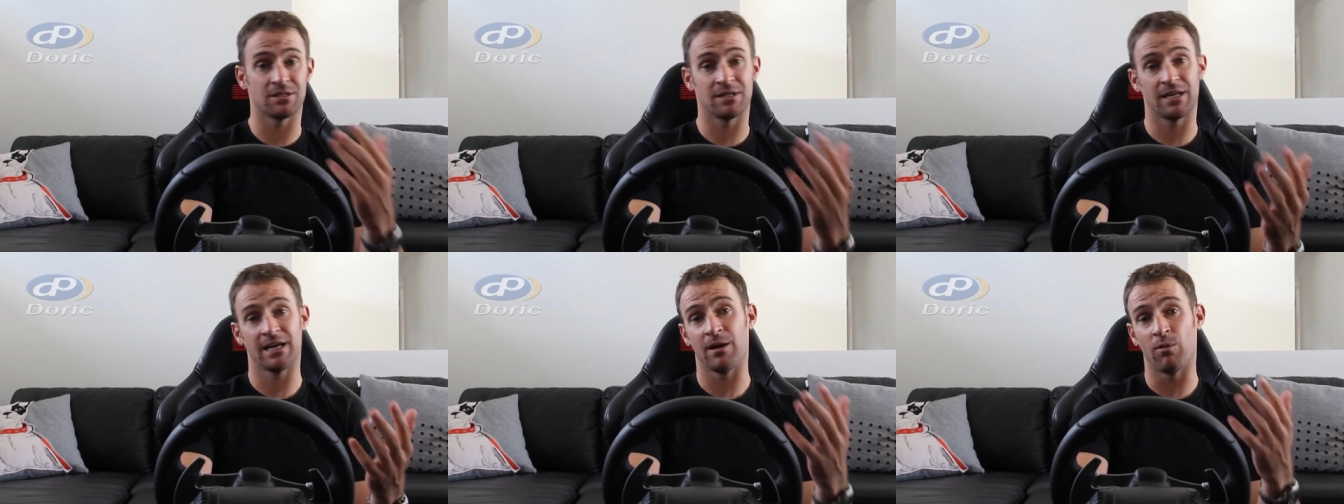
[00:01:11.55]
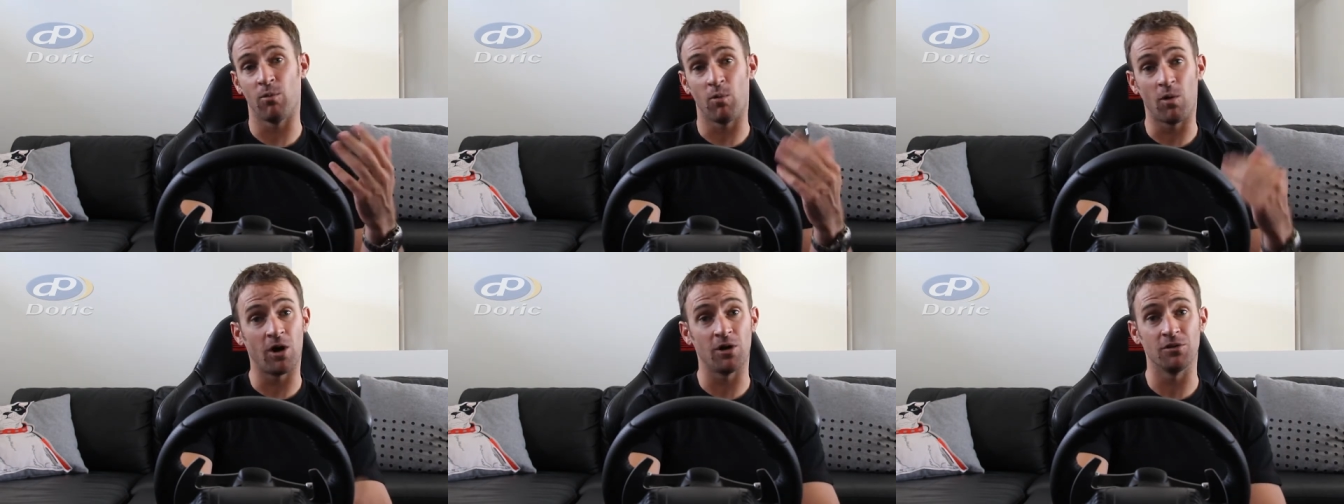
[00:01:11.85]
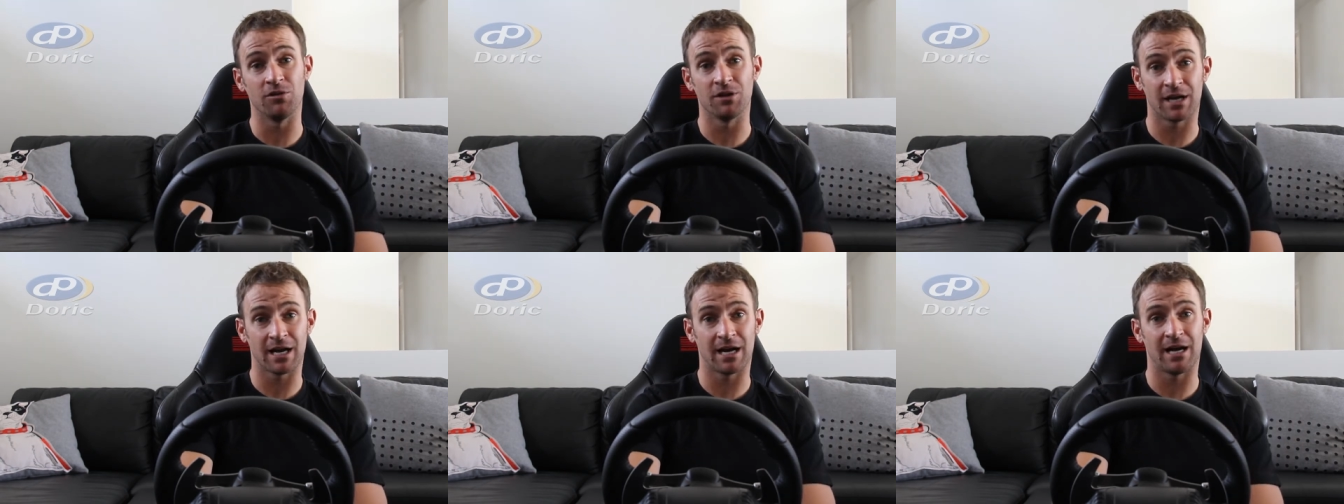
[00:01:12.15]
and how
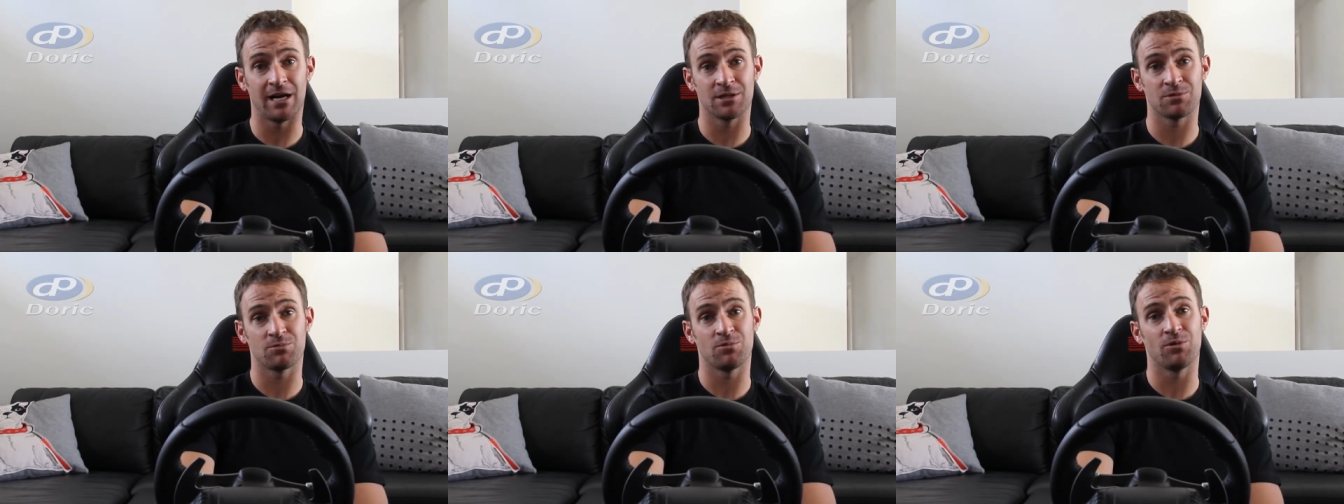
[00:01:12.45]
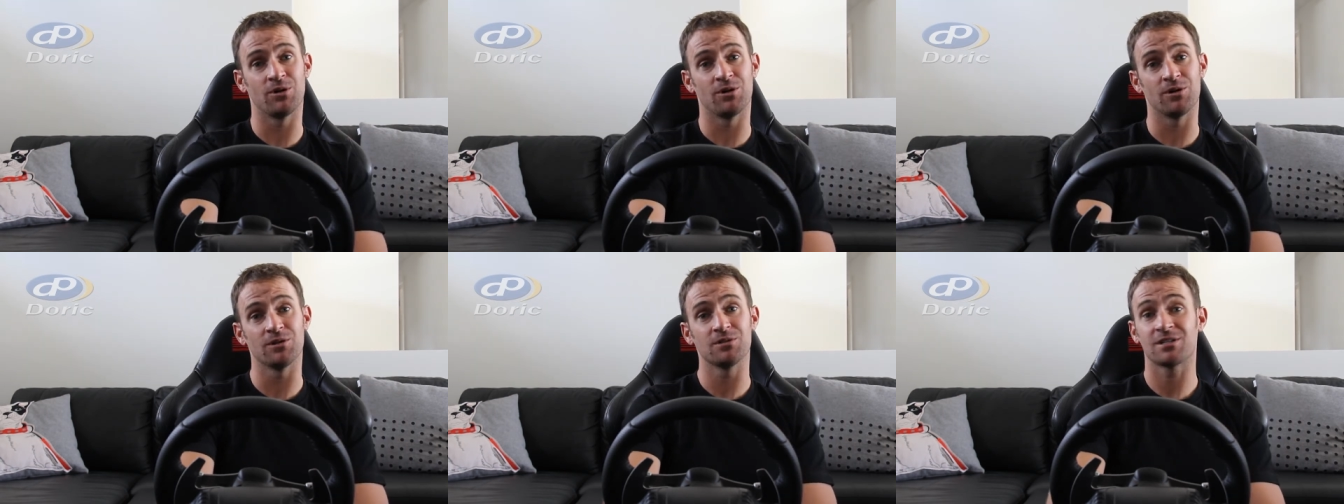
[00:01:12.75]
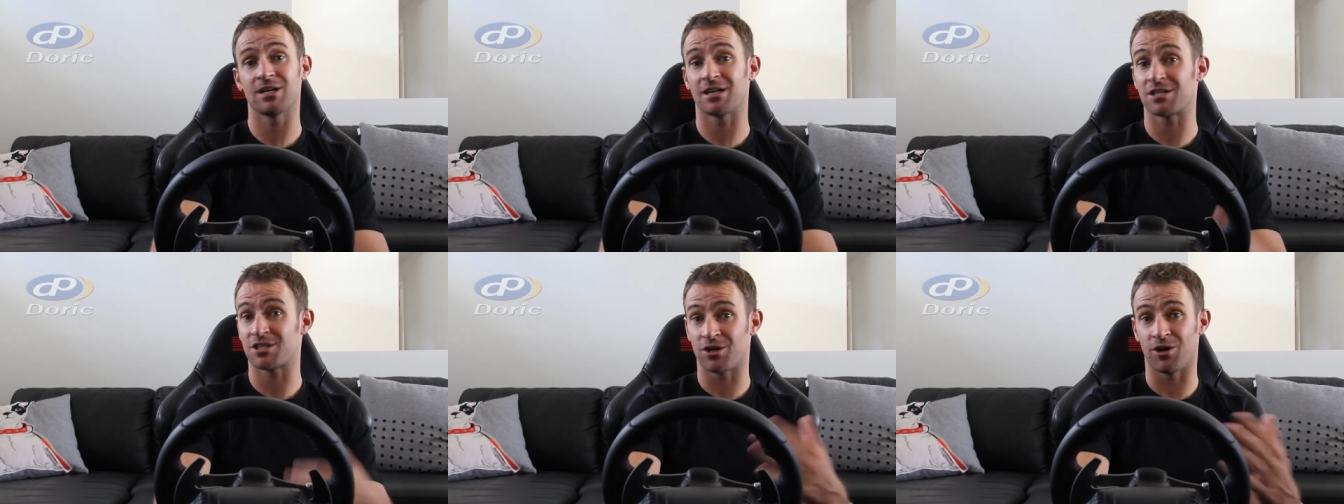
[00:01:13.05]
wild the cars were at
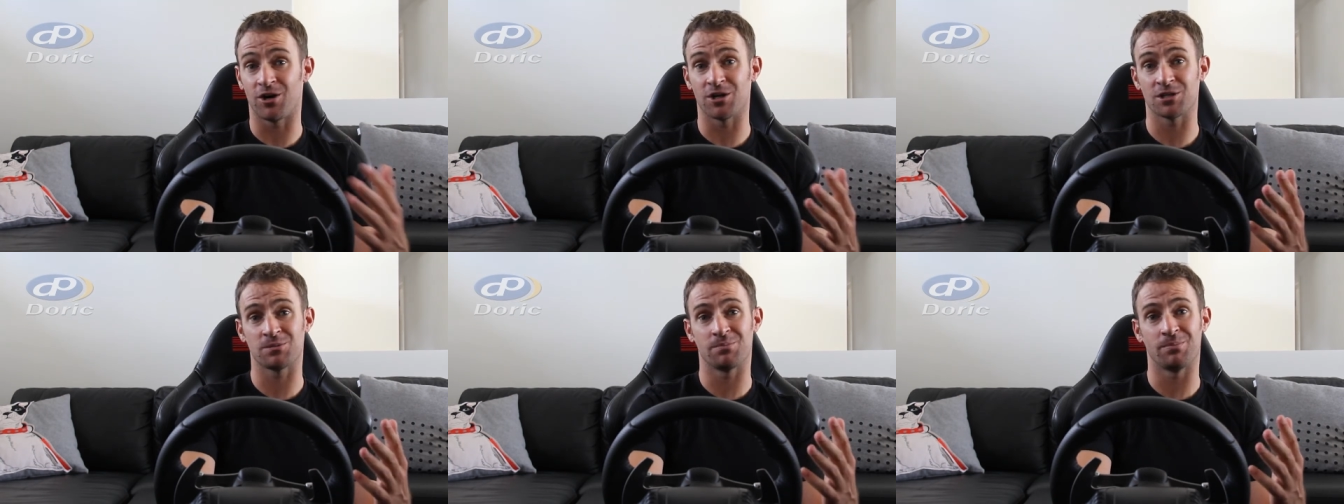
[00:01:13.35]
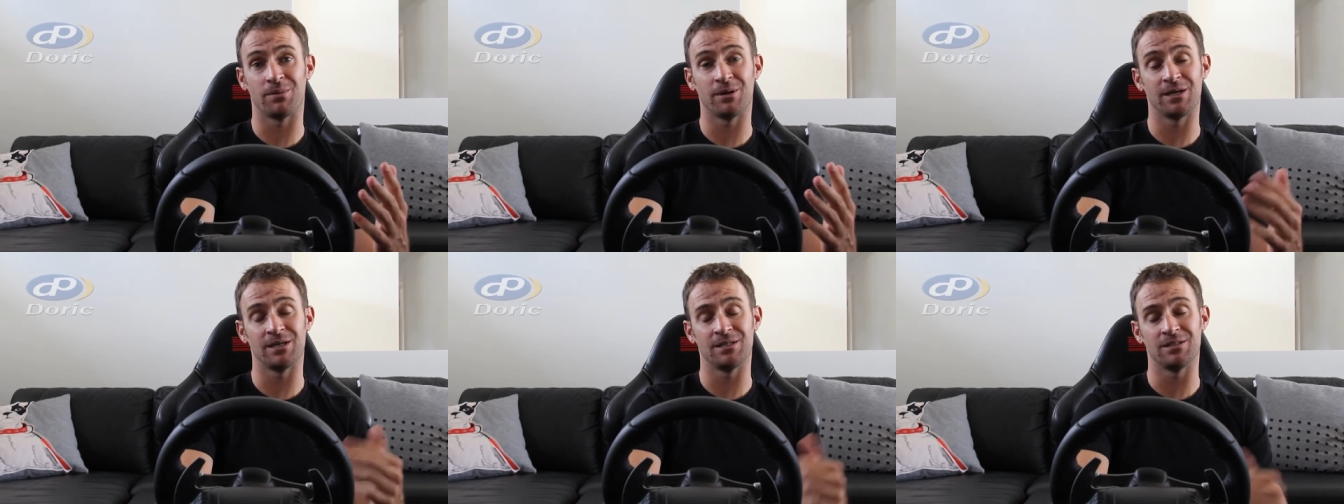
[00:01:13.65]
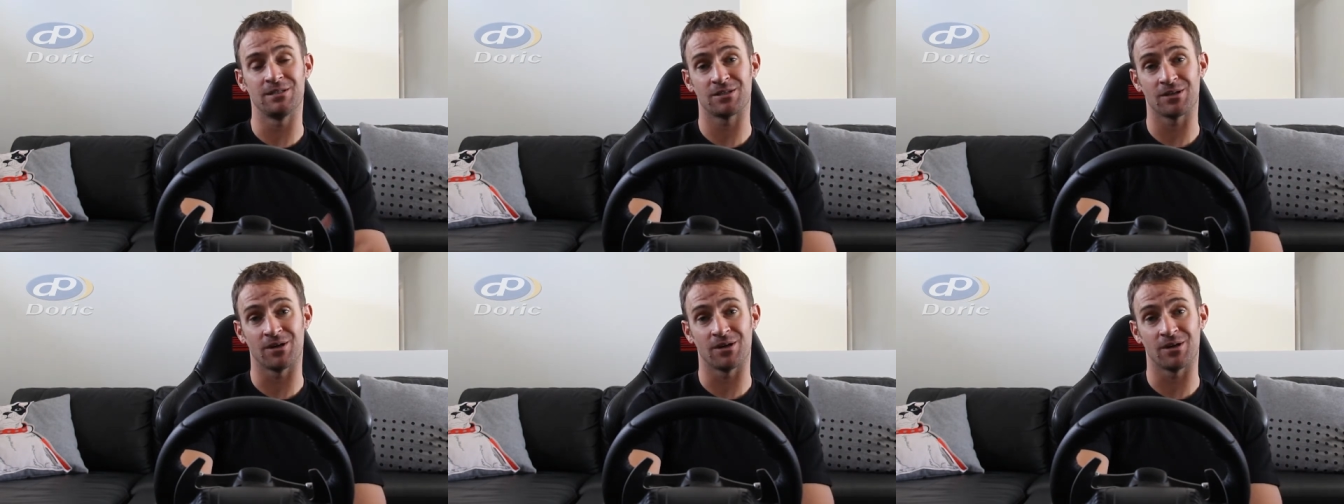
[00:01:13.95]
such high speeds.